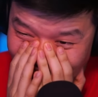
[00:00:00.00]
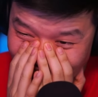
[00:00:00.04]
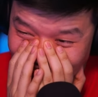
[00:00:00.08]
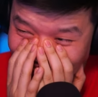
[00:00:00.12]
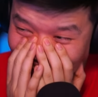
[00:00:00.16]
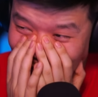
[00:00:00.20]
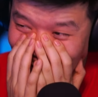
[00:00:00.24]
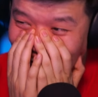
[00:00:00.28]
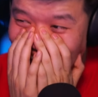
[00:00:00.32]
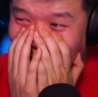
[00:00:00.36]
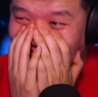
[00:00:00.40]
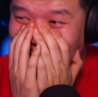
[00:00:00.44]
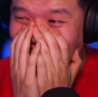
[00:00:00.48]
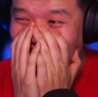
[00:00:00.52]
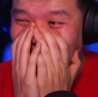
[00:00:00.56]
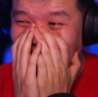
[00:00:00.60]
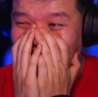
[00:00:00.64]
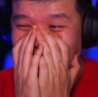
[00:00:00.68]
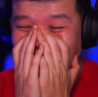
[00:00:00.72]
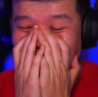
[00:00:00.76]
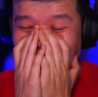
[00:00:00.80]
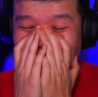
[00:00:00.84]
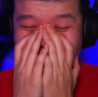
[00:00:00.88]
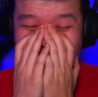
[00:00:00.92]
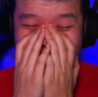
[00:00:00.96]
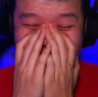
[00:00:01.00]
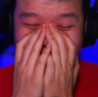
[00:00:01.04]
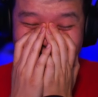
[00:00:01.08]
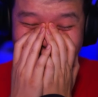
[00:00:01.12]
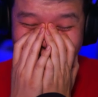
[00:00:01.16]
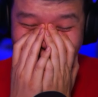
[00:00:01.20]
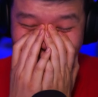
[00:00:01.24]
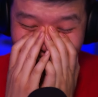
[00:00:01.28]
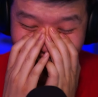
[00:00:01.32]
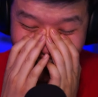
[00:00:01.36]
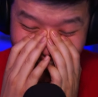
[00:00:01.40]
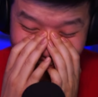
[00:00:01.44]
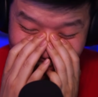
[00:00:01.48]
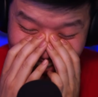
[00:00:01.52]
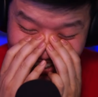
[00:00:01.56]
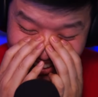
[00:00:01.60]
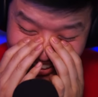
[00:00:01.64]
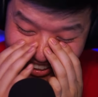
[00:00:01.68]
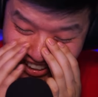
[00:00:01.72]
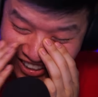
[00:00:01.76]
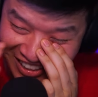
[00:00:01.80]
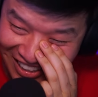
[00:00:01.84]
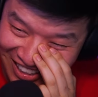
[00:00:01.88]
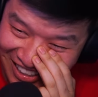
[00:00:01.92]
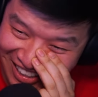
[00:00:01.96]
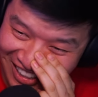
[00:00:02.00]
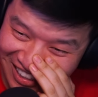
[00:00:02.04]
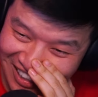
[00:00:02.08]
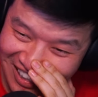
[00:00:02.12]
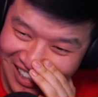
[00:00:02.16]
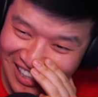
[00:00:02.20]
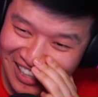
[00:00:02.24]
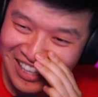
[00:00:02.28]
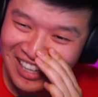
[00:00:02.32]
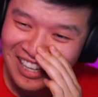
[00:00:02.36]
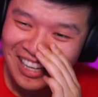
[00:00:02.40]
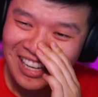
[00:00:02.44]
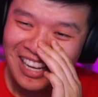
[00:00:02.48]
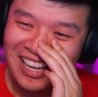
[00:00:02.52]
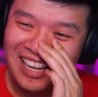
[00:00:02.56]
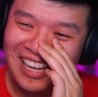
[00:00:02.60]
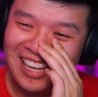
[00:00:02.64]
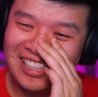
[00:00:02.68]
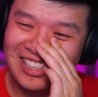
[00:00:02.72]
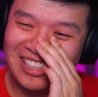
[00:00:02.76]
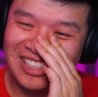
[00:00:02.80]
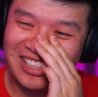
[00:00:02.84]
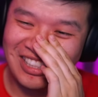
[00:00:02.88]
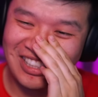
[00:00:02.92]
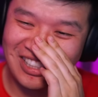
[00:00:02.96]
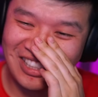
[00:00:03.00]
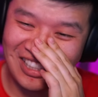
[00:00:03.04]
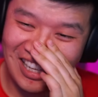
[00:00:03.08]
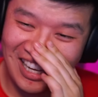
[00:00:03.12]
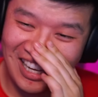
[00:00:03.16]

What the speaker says: man. Oh god. It's